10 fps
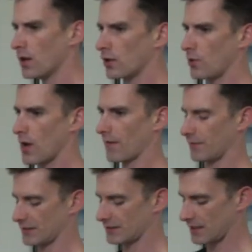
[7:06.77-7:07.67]
You have
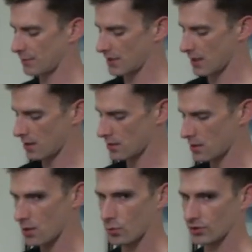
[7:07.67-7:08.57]
the tibia,
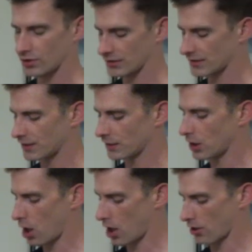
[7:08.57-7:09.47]
which is the
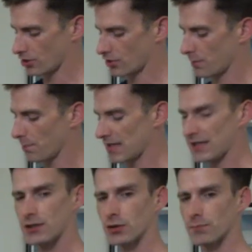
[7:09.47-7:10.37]
large
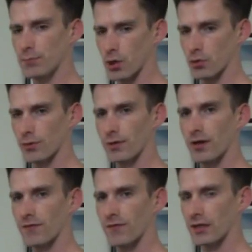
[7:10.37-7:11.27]
medial bone
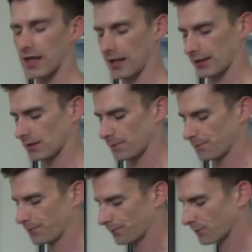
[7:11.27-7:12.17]
of the leg,
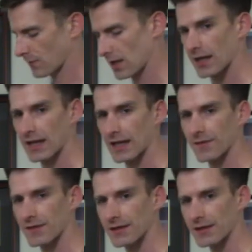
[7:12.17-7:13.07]
and
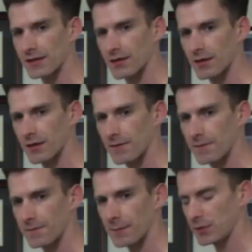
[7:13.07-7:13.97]
the
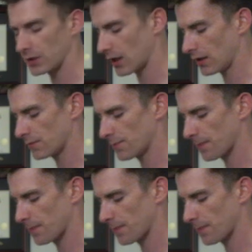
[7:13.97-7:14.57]
fibula.